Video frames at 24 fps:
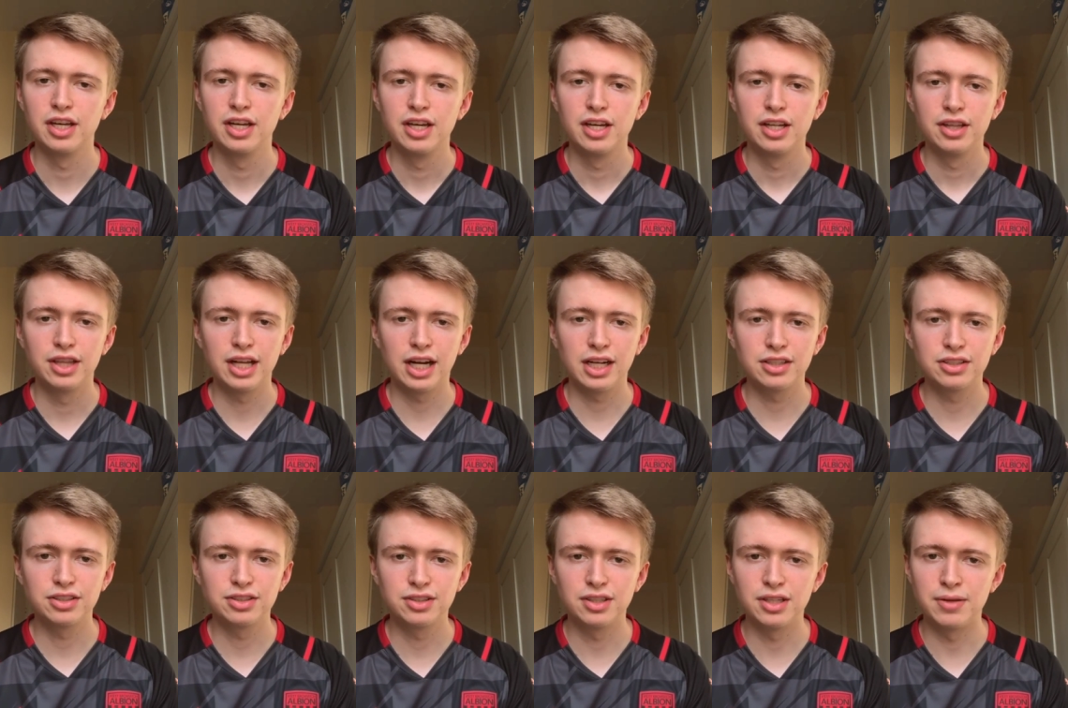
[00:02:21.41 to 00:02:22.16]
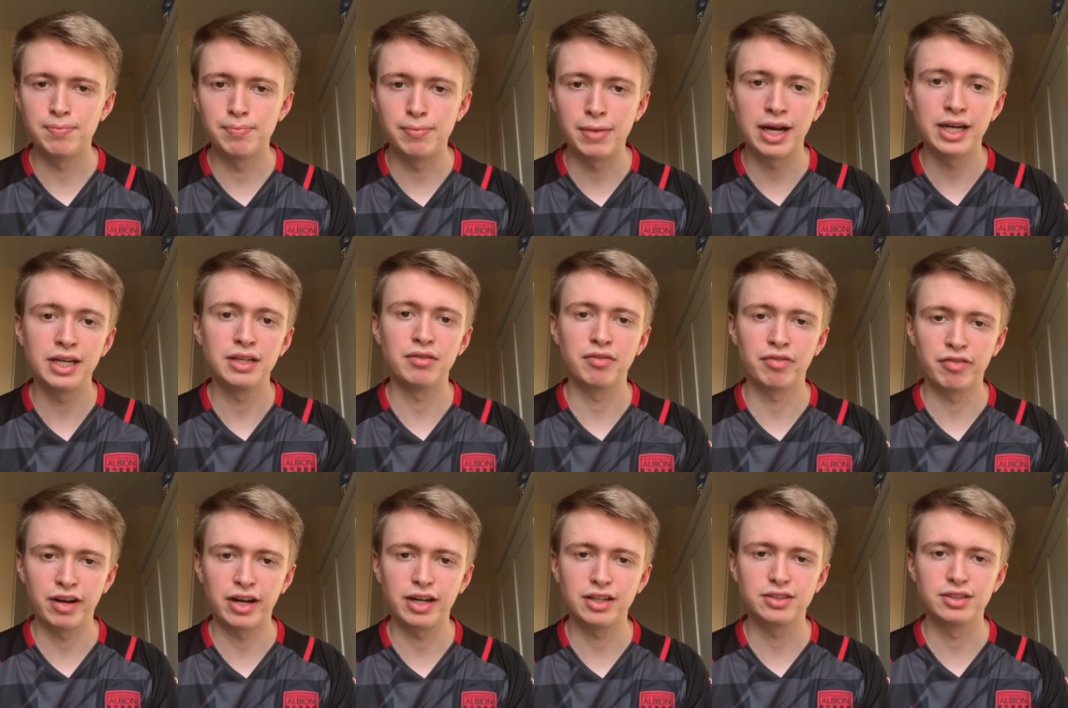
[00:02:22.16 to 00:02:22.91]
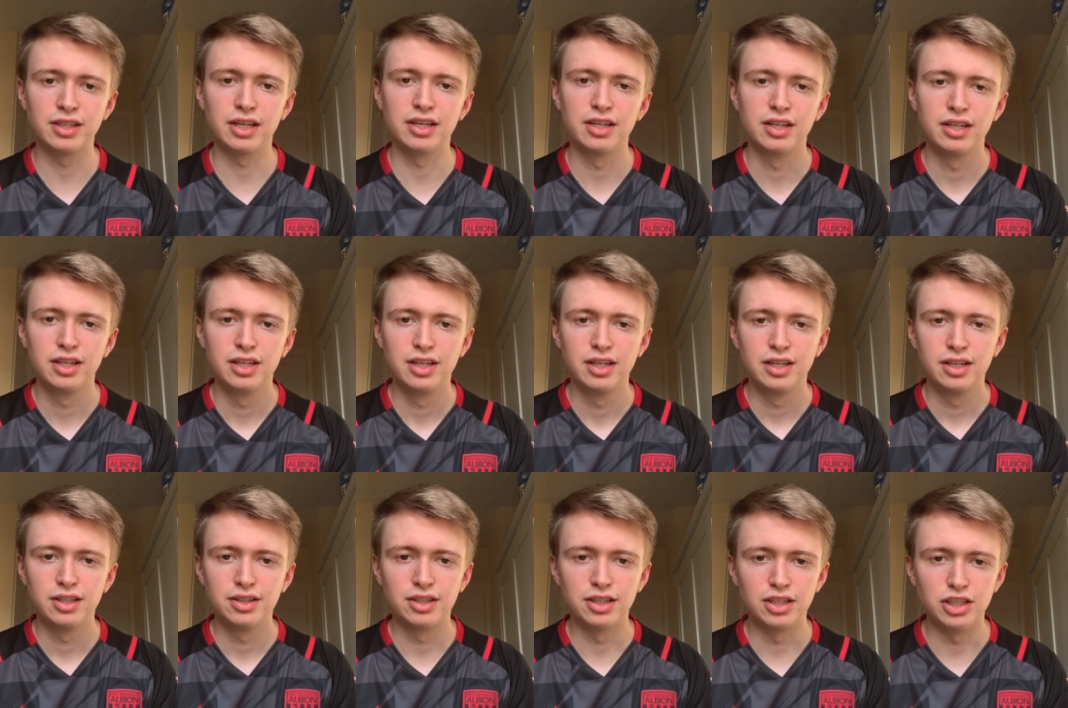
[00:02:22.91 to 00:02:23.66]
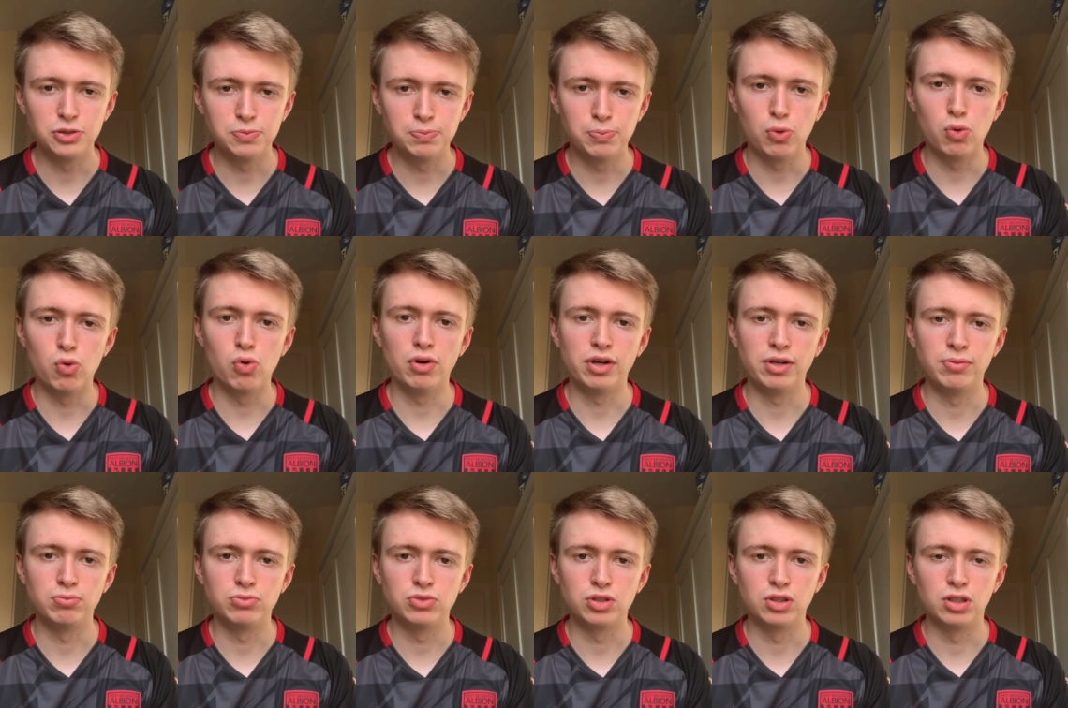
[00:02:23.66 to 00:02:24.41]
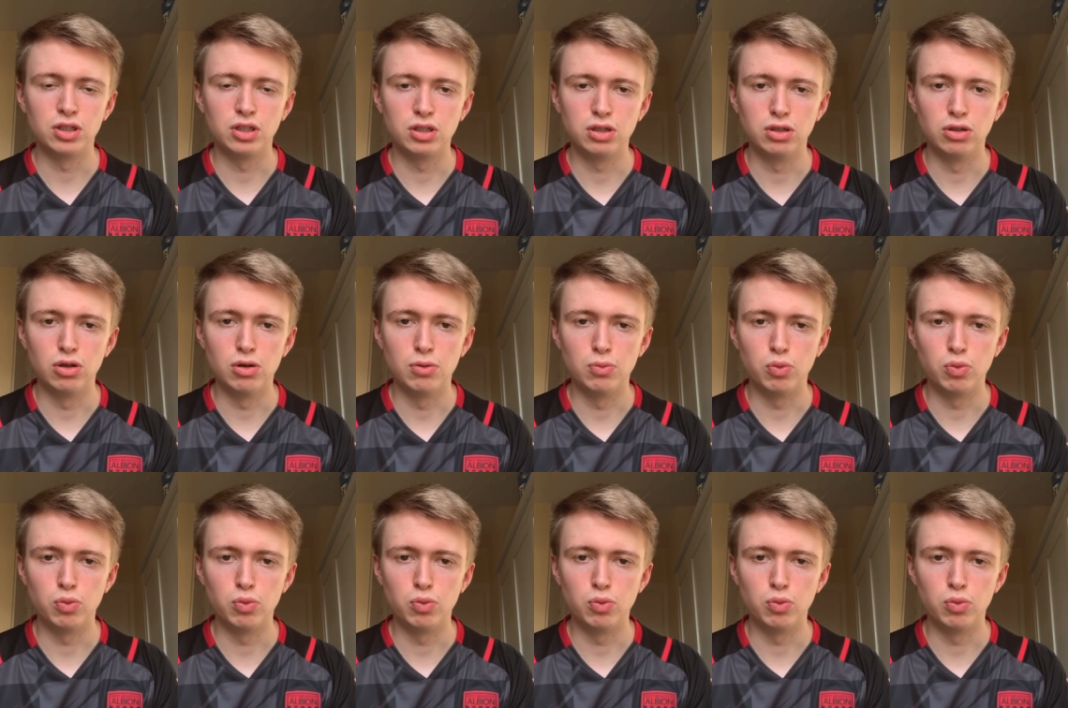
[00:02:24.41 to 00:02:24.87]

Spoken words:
that's the main factor that has brought him to the club.